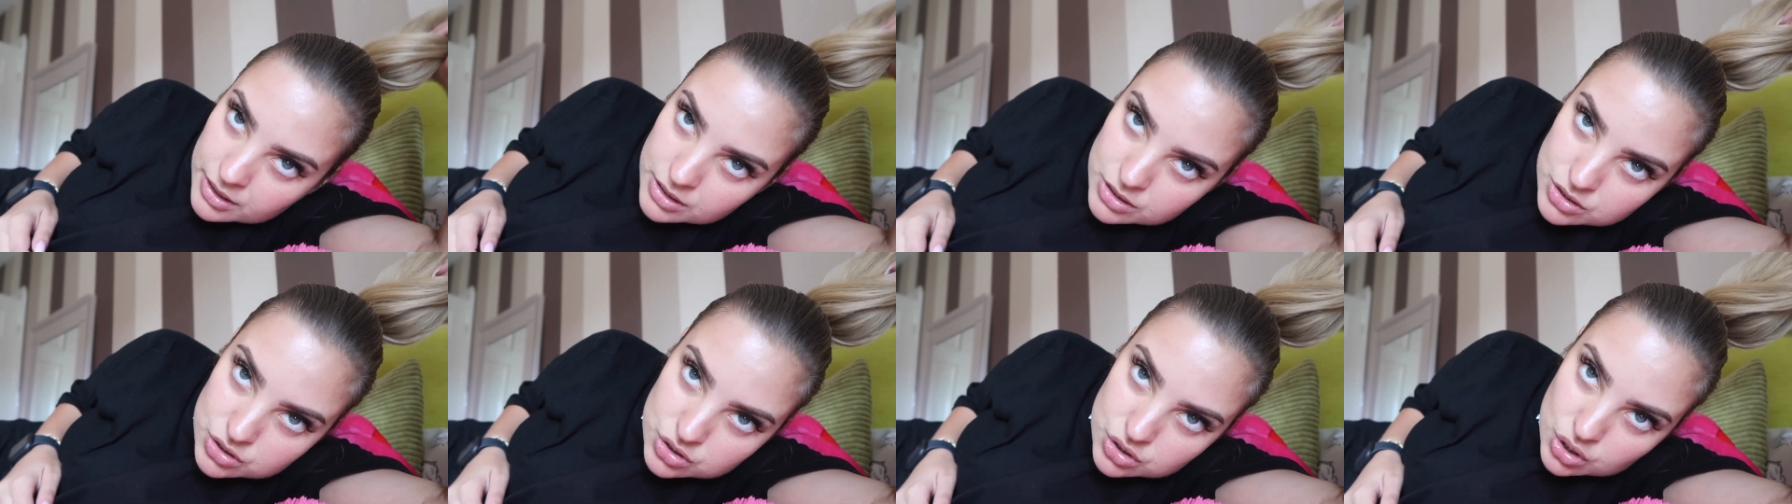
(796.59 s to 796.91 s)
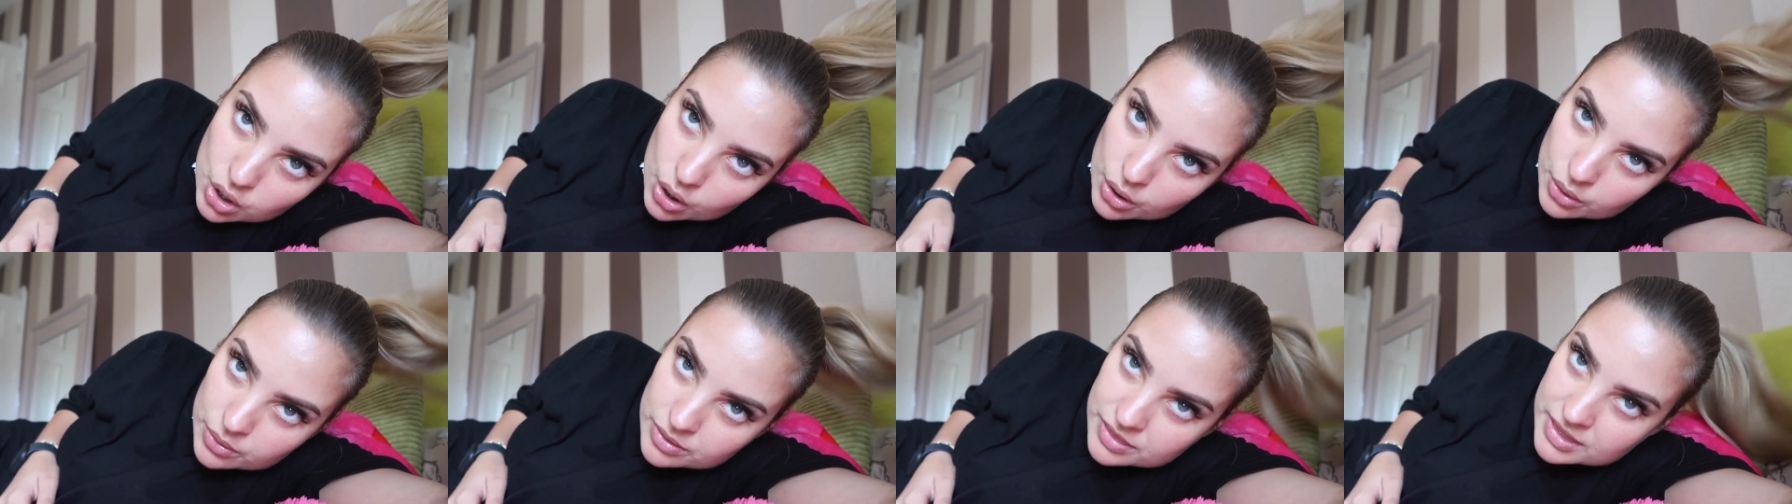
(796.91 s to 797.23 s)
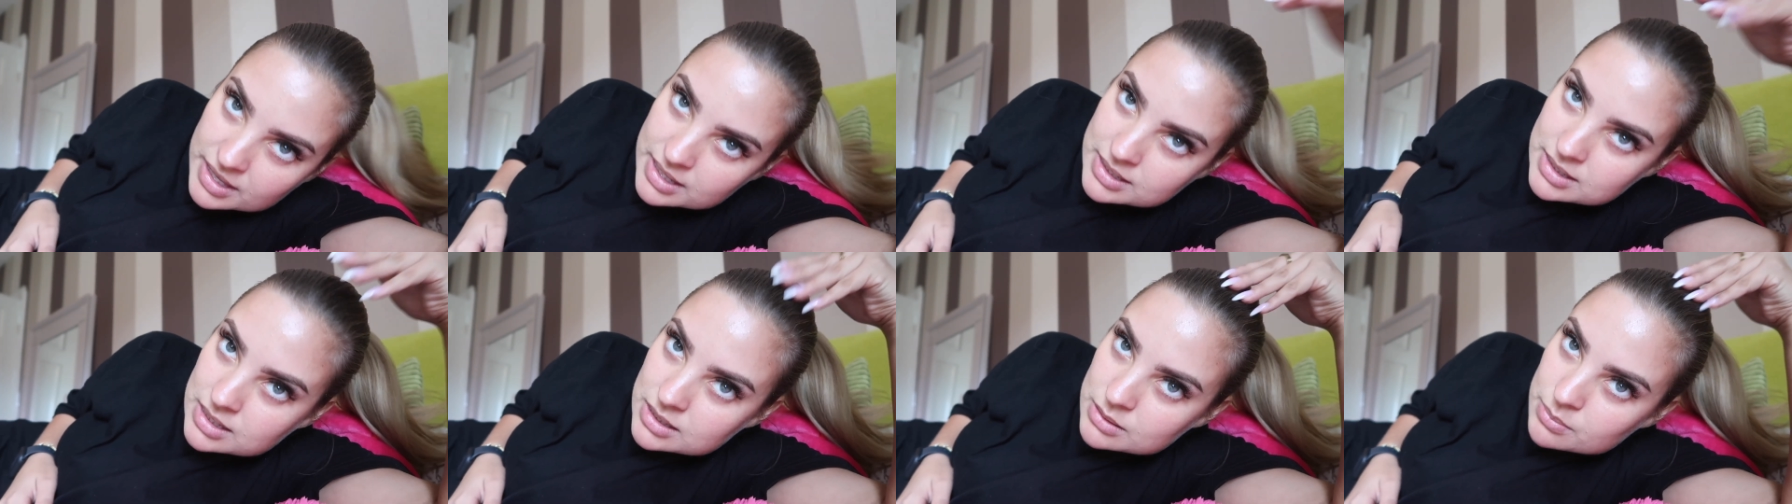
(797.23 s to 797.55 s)
So
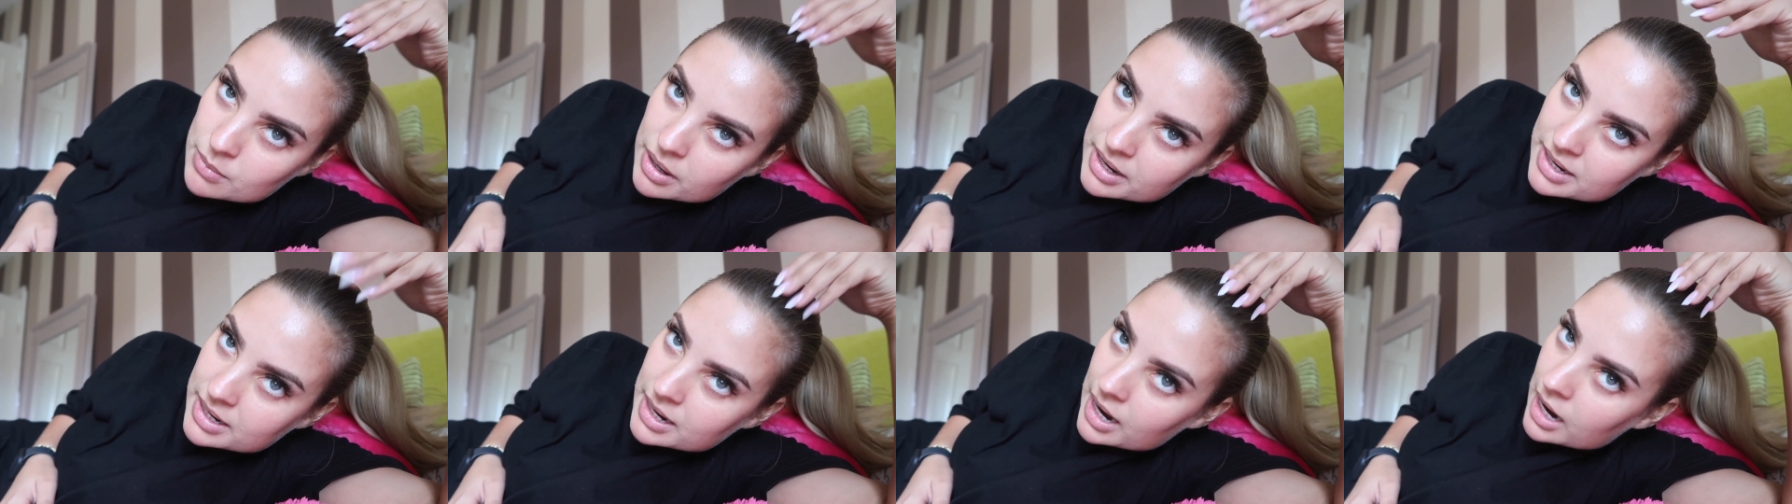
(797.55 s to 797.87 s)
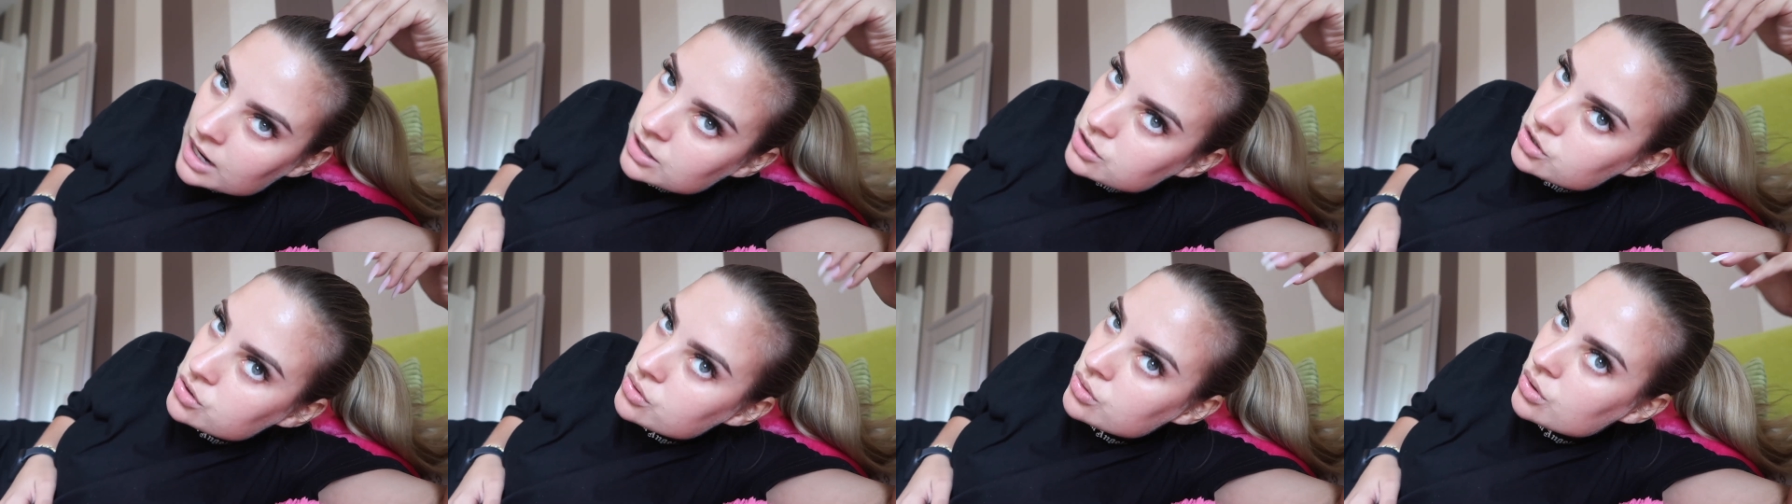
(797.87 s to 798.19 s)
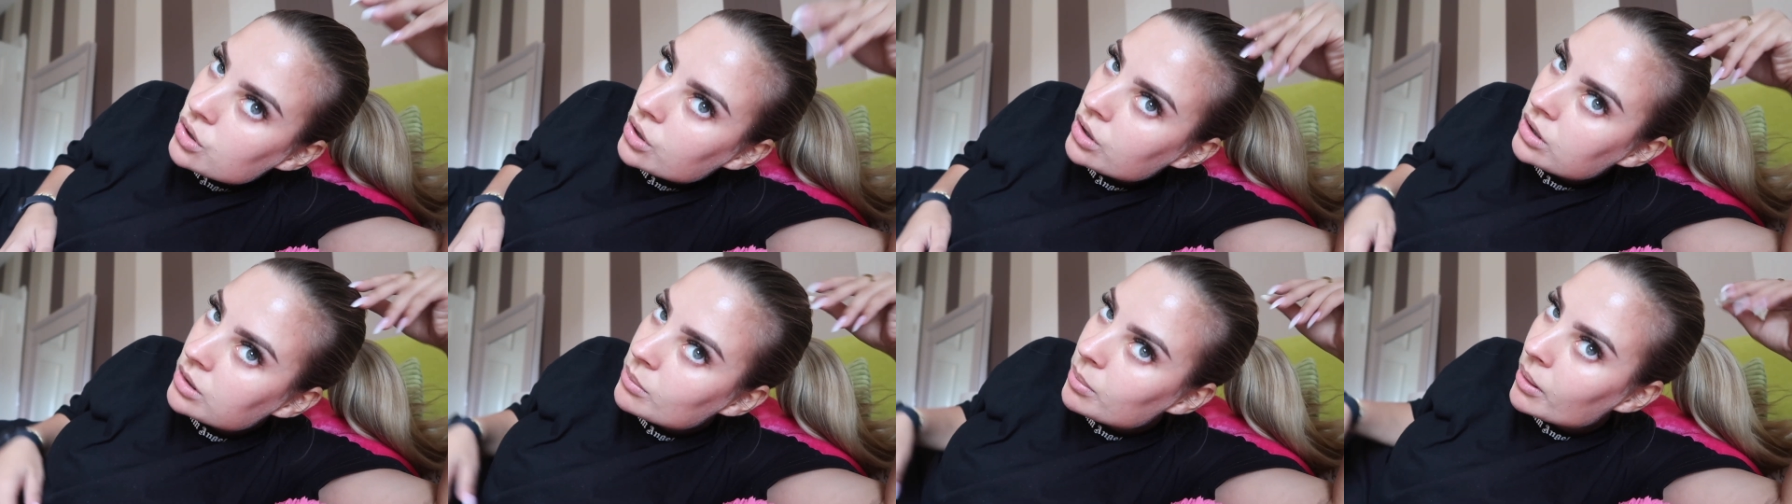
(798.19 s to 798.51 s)
this is my natural
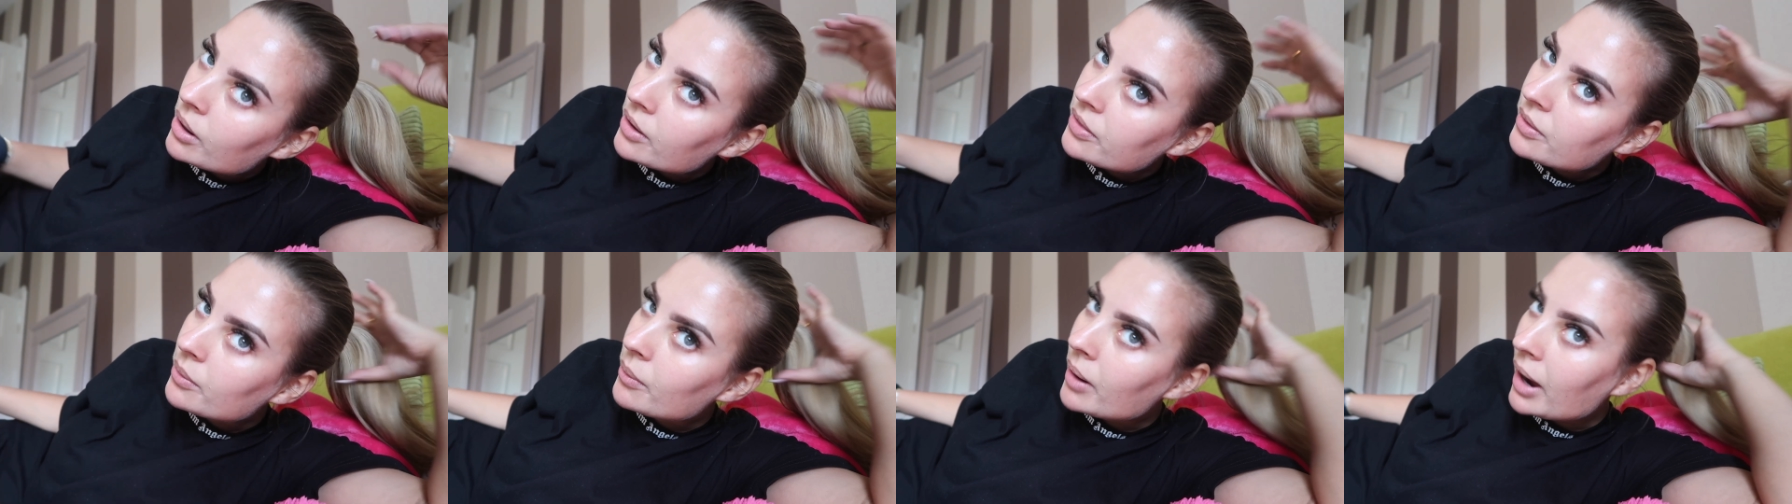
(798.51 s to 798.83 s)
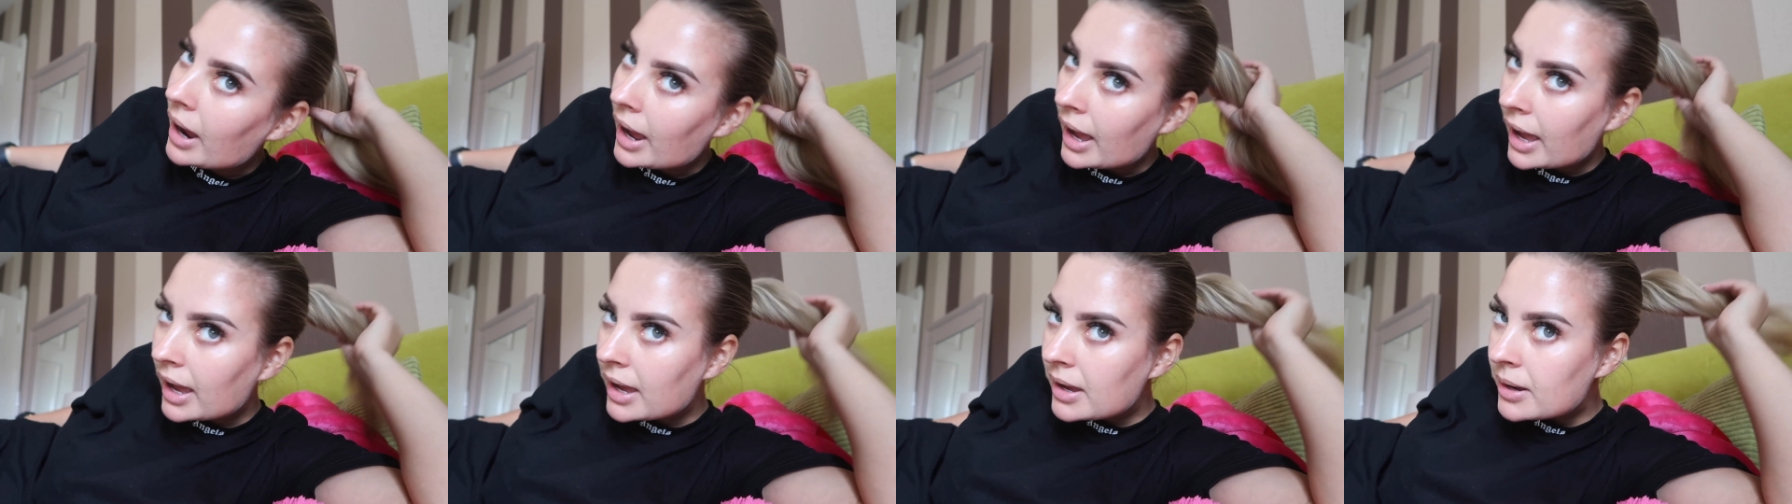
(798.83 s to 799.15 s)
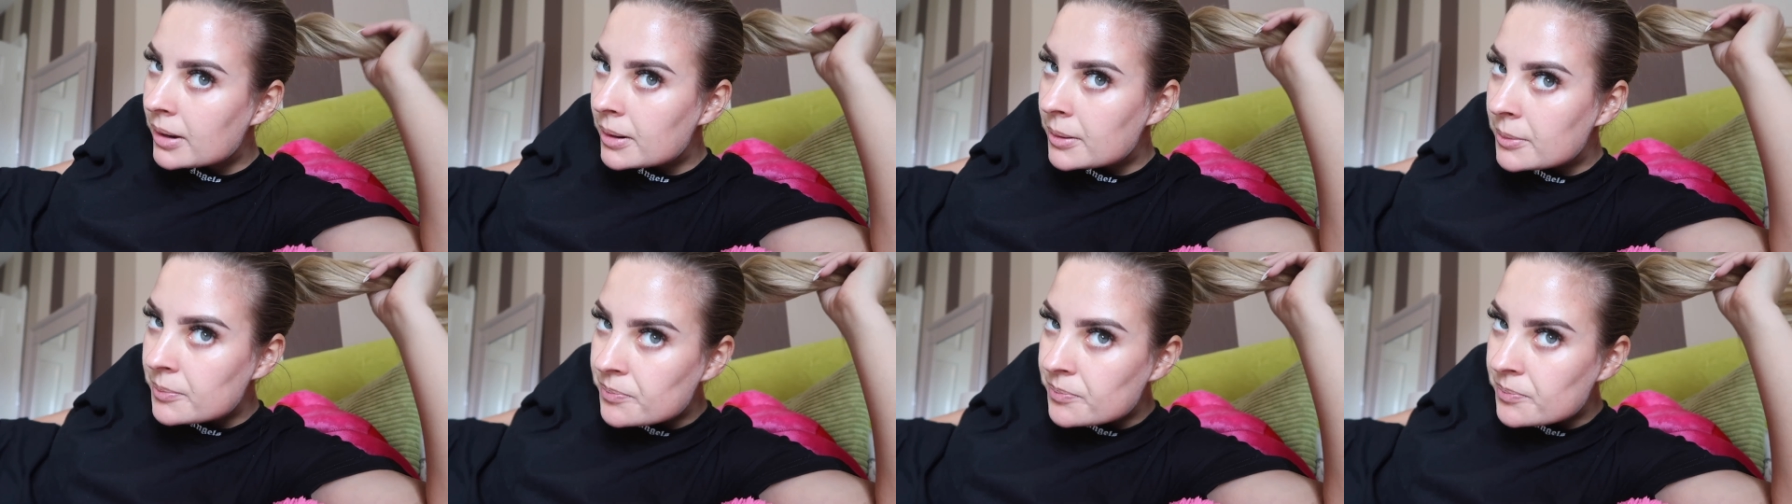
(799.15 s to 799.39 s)
colour by the way.